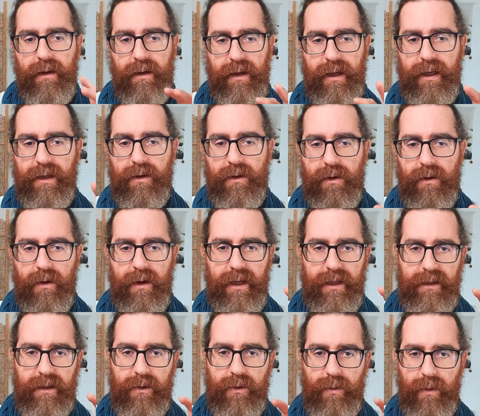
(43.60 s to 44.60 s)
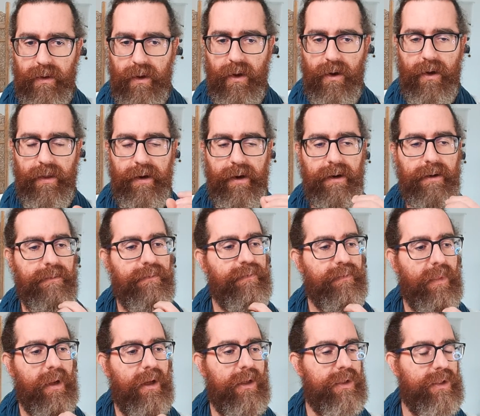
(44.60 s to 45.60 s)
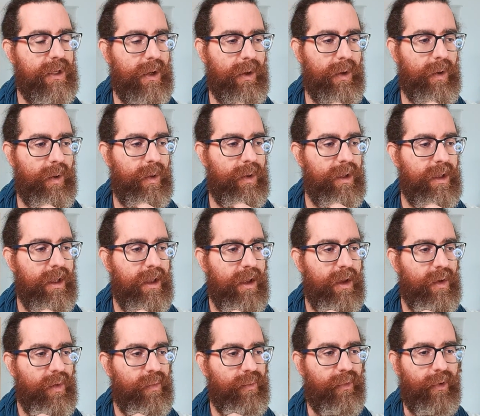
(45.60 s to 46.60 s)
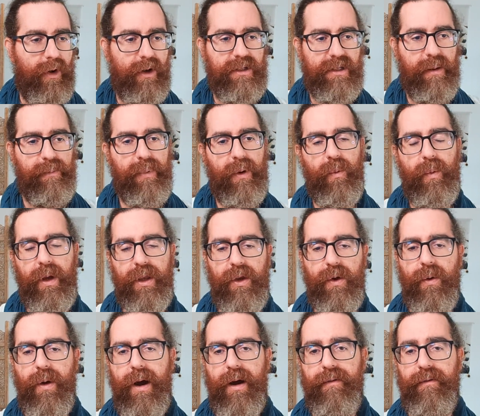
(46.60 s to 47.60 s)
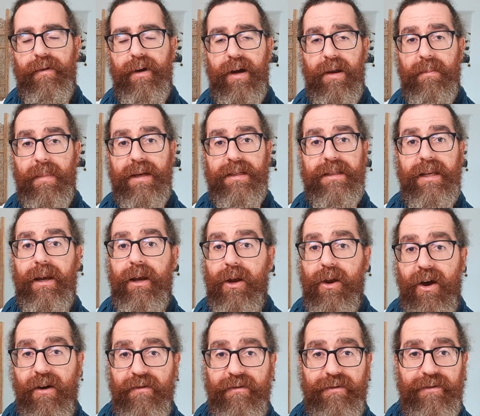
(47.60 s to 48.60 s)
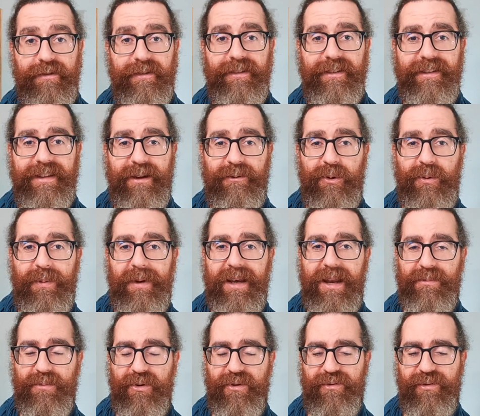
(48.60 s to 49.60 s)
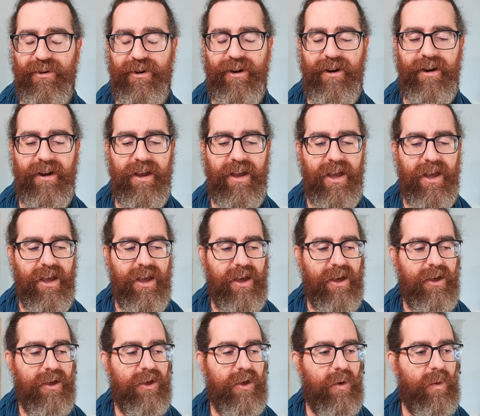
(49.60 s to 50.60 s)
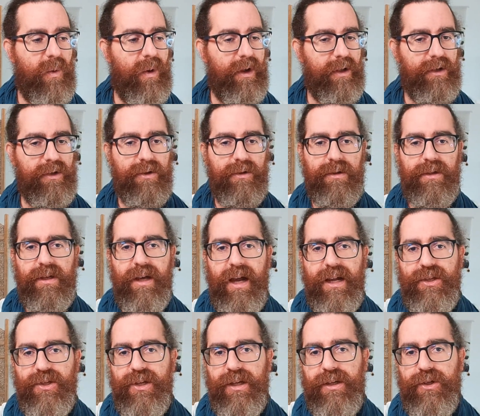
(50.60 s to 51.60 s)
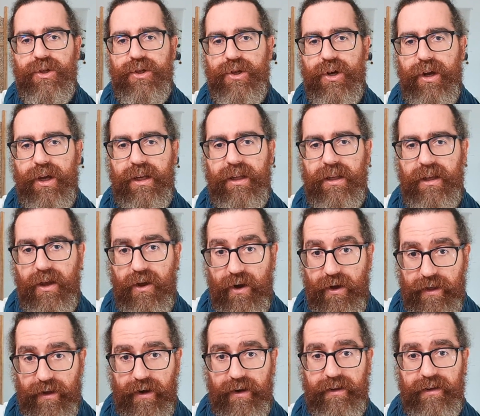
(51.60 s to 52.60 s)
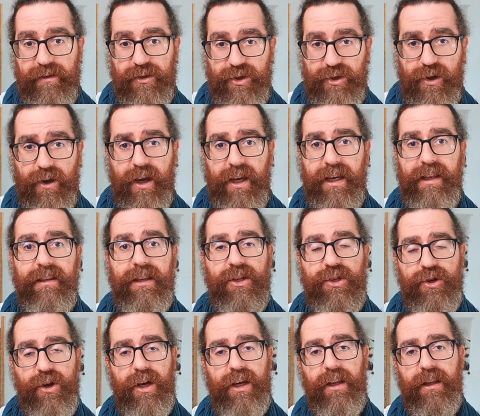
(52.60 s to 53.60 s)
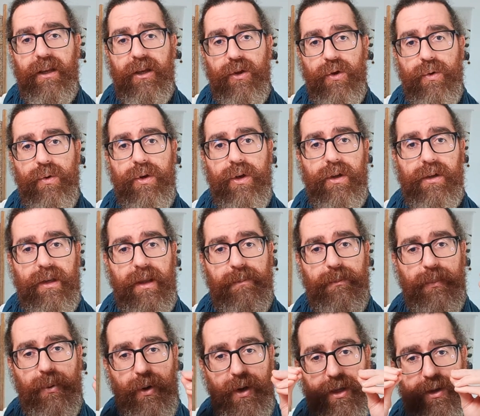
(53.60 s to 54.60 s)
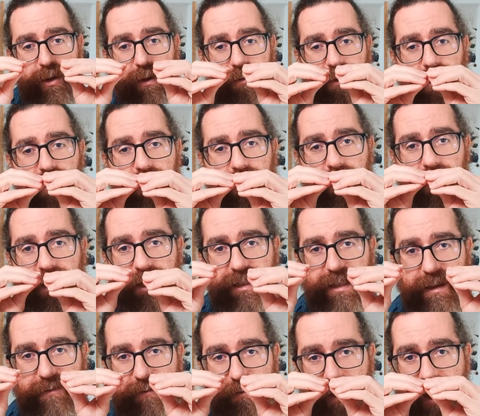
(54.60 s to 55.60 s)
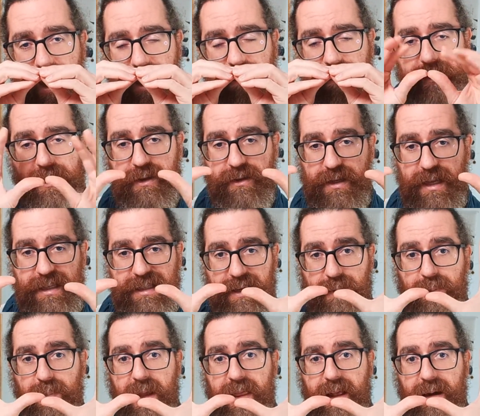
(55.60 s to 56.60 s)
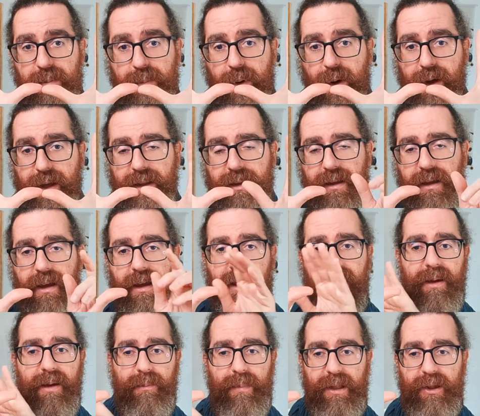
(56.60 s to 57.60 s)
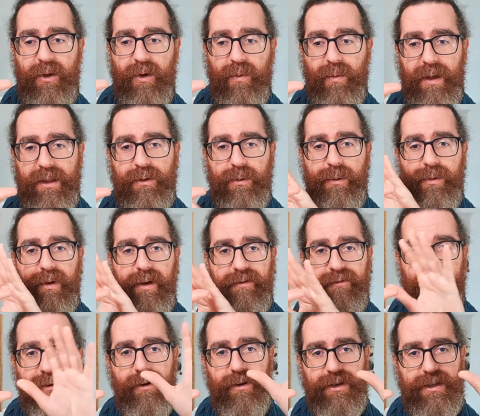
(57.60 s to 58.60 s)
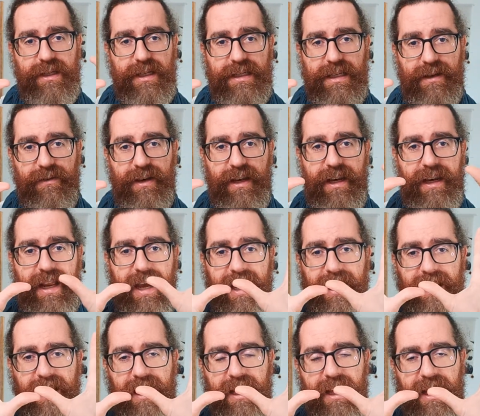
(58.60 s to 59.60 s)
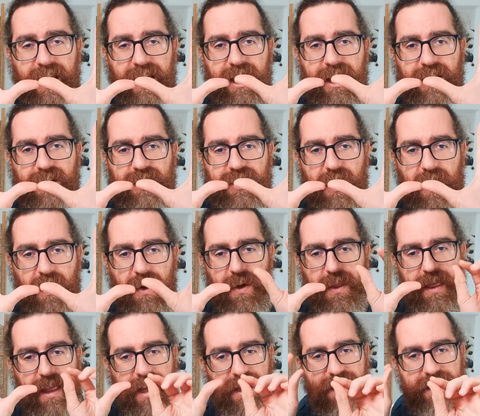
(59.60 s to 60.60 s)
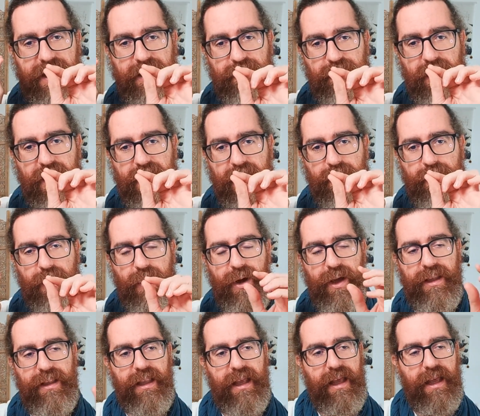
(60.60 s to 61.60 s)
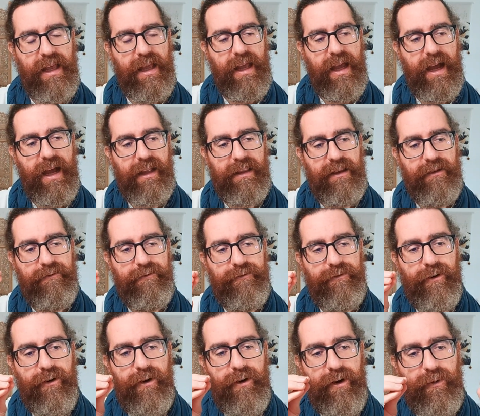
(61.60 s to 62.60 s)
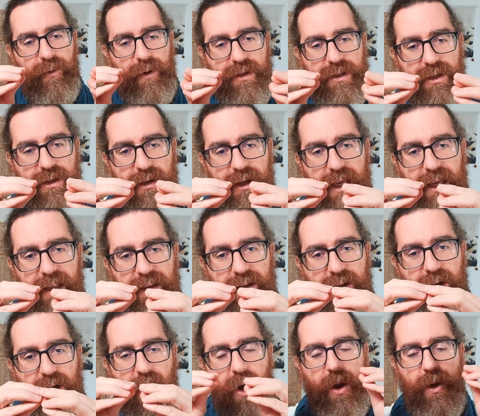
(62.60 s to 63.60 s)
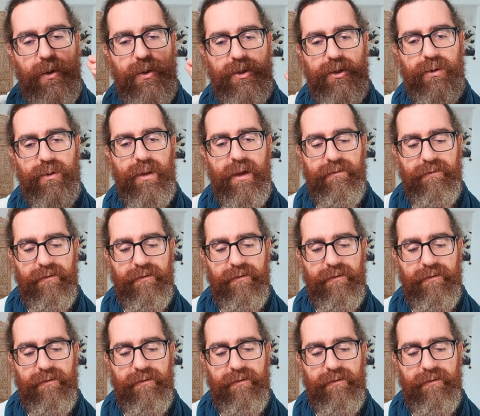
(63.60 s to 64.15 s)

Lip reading: get connected to the other. So, for example, when you are very much in love, that would be number 4. You want to touch and join the other. Joining the union, the point of union is the 5, because that's the middle point between 1, 2, 3, 4, 6, 7, 8, 9. So that's the middle point, and the 4 wants to get close to the